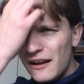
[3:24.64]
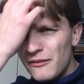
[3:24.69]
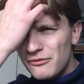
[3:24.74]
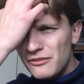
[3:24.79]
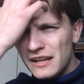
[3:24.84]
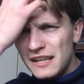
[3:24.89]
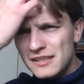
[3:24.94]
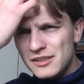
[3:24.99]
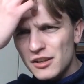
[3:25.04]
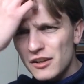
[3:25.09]

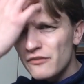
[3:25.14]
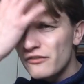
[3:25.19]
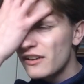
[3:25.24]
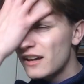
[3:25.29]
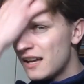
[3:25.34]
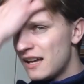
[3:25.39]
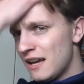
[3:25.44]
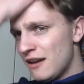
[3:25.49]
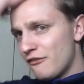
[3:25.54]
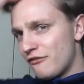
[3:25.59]
really sort of
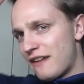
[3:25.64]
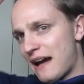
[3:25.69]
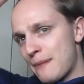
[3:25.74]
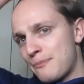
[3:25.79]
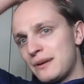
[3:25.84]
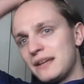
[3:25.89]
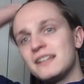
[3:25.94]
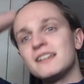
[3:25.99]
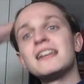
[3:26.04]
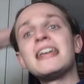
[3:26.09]

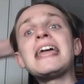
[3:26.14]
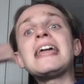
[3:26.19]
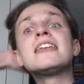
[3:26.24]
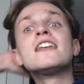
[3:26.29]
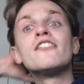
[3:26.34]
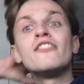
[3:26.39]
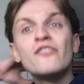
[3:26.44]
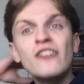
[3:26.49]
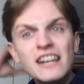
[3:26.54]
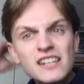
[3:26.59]
vapid and
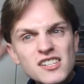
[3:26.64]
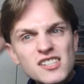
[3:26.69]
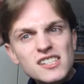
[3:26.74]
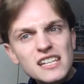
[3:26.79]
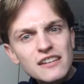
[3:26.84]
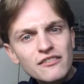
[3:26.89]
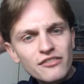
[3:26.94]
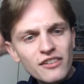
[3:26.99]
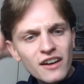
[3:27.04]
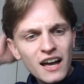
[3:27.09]

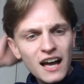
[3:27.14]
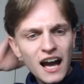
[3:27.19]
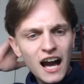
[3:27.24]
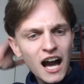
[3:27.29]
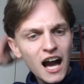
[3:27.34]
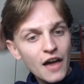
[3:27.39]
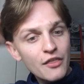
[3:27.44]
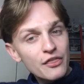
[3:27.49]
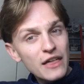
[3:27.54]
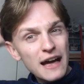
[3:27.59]
inoffensive,
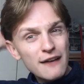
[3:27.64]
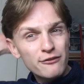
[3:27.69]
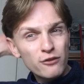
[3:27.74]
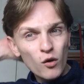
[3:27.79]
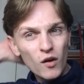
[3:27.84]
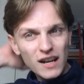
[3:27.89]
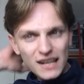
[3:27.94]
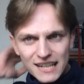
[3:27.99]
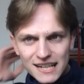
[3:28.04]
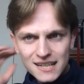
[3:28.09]
and
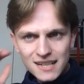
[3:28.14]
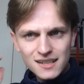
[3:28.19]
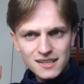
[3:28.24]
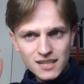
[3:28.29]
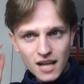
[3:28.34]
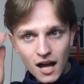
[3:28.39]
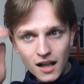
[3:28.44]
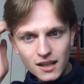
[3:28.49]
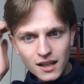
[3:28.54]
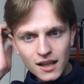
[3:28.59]
therefore a little
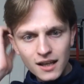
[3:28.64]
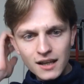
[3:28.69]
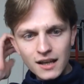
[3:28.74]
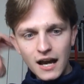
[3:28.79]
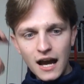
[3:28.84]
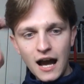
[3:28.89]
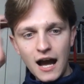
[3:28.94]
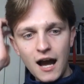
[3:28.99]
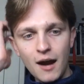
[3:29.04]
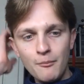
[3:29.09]
dull.
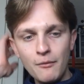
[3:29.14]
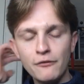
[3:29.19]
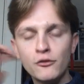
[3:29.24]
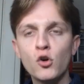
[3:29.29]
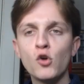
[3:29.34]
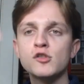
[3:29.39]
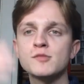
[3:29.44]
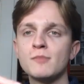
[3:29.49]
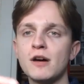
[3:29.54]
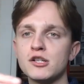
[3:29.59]
Of
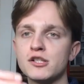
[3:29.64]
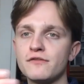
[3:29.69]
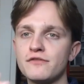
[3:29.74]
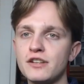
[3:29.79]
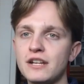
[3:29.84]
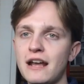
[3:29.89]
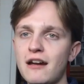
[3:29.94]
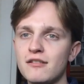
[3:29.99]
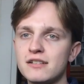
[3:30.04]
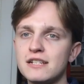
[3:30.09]
course, much of the
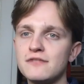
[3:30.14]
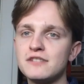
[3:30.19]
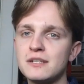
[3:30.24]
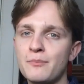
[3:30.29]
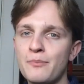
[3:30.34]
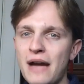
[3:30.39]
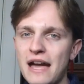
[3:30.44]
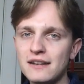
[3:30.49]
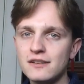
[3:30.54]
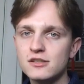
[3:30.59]
narrative
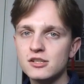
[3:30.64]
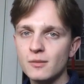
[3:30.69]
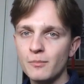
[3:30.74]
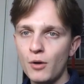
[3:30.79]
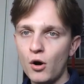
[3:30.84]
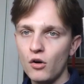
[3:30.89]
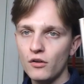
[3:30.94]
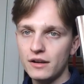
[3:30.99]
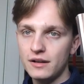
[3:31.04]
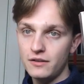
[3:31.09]
depends
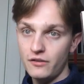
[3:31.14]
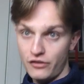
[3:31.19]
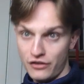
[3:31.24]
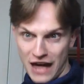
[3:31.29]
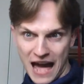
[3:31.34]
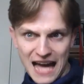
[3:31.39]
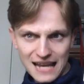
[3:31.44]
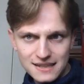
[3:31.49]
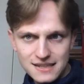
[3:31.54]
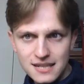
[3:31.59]
upon
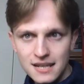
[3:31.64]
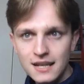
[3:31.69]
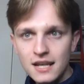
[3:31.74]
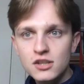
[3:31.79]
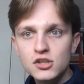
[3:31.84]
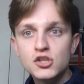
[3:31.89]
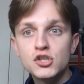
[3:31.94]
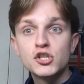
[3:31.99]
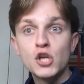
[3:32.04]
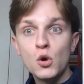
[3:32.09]
that
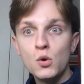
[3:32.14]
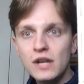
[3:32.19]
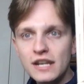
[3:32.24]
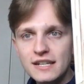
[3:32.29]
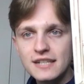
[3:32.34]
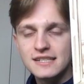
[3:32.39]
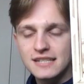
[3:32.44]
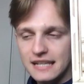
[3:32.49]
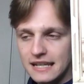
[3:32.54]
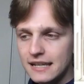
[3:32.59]

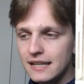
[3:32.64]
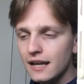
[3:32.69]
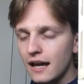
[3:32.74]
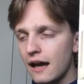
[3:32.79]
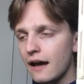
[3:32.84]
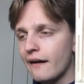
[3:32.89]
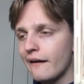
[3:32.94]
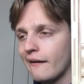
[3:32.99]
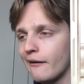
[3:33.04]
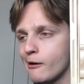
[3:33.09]
stolidity,
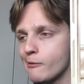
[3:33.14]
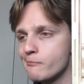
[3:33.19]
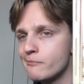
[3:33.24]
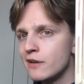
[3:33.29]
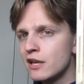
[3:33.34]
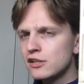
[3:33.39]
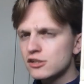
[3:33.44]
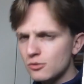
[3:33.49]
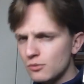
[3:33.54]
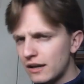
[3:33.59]
so
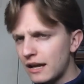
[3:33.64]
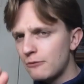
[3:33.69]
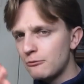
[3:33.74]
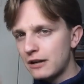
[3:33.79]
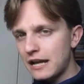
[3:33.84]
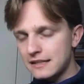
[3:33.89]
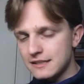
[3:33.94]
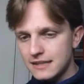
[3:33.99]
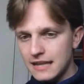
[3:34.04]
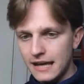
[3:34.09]
we'll
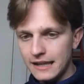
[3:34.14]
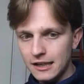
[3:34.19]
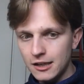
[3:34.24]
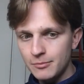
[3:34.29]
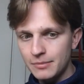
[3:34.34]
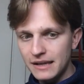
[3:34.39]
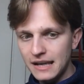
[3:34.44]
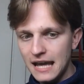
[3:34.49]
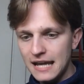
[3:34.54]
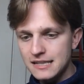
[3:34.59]
get to that a little
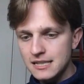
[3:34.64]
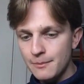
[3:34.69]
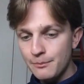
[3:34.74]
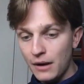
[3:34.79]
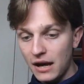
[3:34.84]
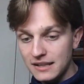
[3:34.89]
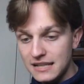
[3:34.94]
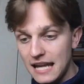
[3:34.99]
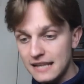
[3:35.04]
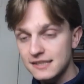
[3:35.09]
bit later.
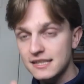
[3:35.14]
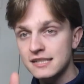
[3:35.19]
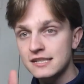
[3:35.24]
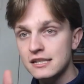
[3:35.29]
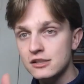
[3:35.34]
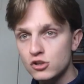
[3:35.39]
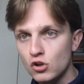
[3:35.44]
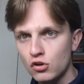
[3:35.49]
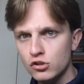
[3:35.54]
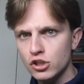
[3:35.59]
But yes, this
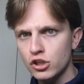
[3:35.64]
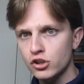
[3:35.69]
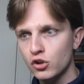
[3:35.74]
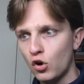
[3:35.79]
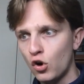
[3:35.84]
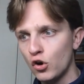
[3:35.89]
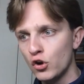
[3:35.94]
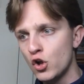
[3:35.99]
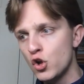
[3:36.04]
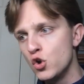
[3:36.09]
is Dr.
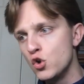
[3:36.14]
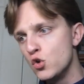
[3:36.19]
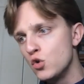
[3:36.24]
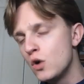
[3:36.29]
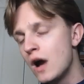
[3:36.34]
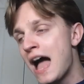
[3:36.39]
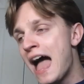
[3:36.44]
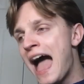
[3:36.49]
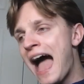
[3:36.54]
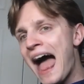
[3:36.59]
Thorne,
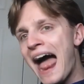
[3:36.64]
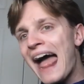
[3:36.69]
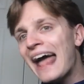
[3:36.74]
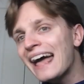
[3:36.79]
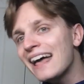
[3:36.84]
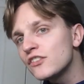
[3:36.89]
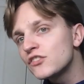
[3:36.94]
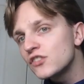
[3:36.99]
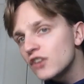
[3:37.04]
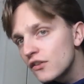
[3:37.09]
who
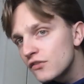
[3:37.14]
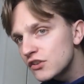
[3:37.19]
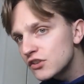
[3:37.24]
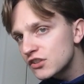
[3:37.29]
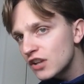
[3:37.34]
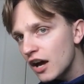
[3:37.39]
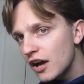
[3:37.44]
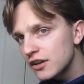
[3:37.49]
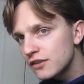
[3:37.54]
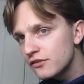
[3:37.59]
has, at the
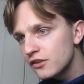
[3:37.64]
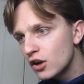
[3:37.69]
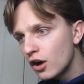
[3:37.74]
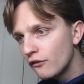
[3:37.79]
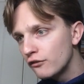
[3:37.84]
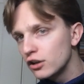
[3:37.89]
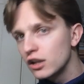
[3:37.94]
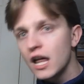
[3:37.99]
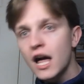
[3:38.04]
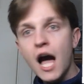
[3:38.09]
start of the
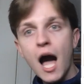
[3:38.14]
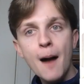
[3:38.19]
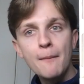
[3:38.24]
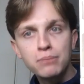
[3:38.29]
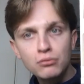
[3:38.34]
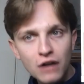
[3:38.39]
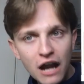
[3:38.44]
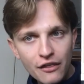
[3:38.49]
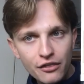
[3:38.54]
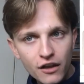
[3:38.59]
novel, a
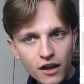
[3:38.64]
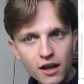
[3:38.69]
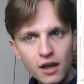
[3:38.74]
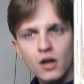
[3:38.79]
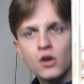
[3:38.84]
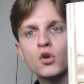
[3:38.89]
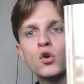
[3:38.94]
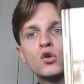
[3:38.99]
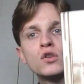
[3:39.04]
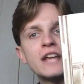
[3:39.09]
brother
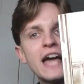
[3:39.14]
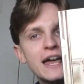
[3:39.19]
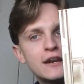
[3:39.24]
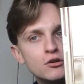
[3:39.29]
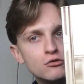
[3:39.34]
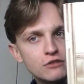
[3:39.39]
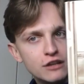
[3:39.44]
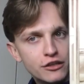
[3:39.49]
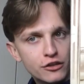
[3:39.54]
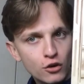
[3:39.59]
called
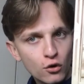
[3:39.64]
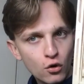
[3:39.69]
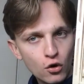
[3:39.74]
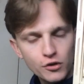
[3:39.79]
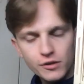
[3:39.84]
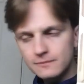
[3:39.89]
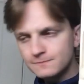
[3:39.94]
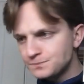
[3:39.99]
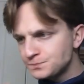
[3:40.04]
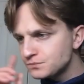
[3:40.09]
Henry
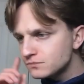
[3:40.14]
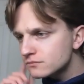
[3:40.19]
Thorne,